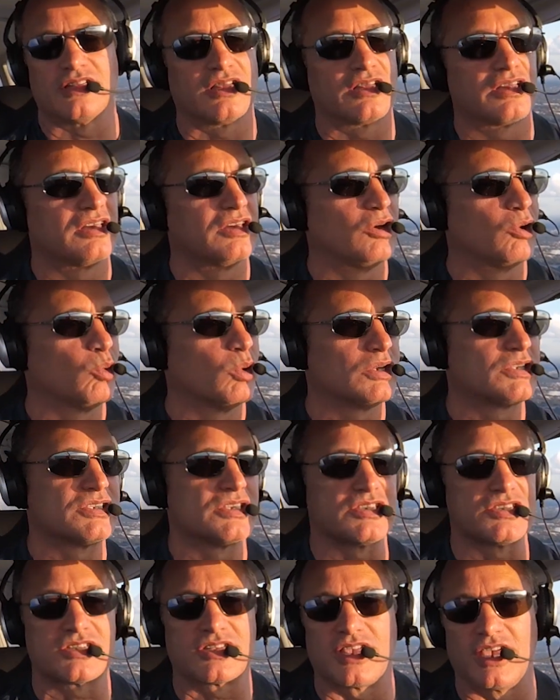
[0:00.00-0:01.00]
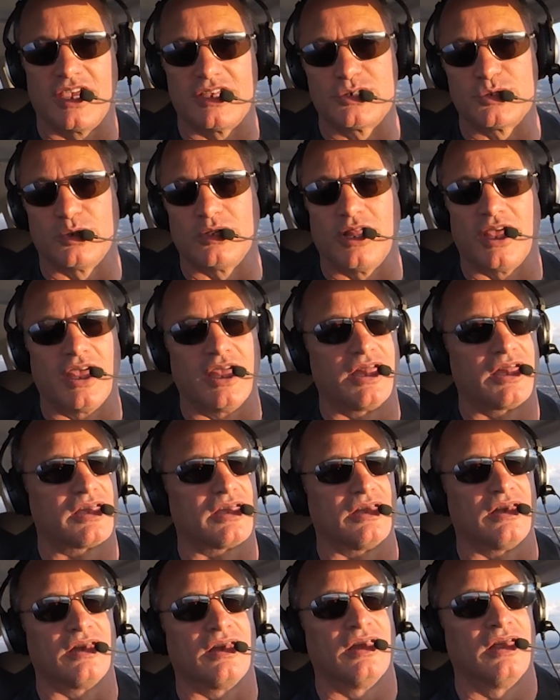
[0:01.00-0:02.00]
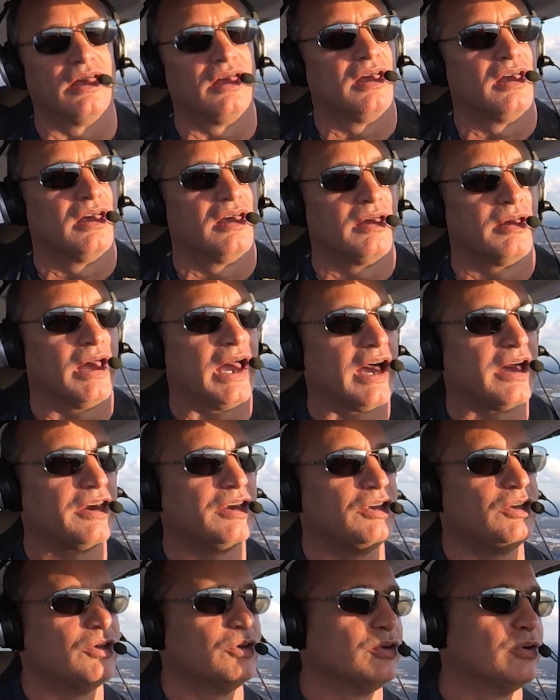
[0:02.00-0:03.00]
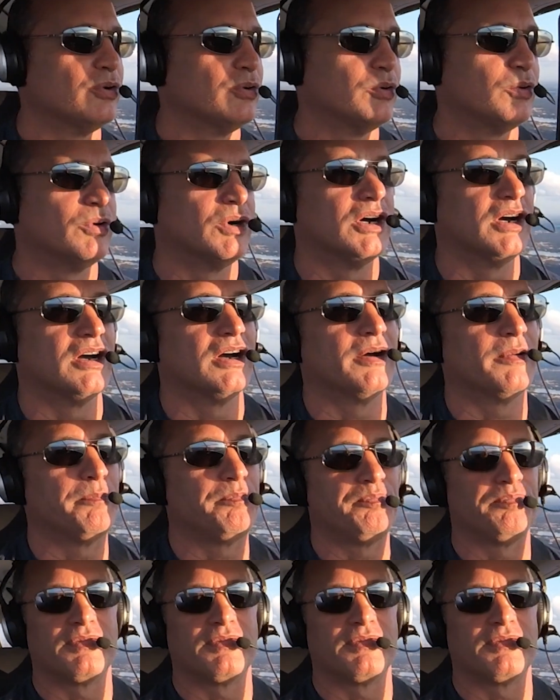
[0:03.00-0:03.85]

Like, you know, what's the schedule like and how do you uh,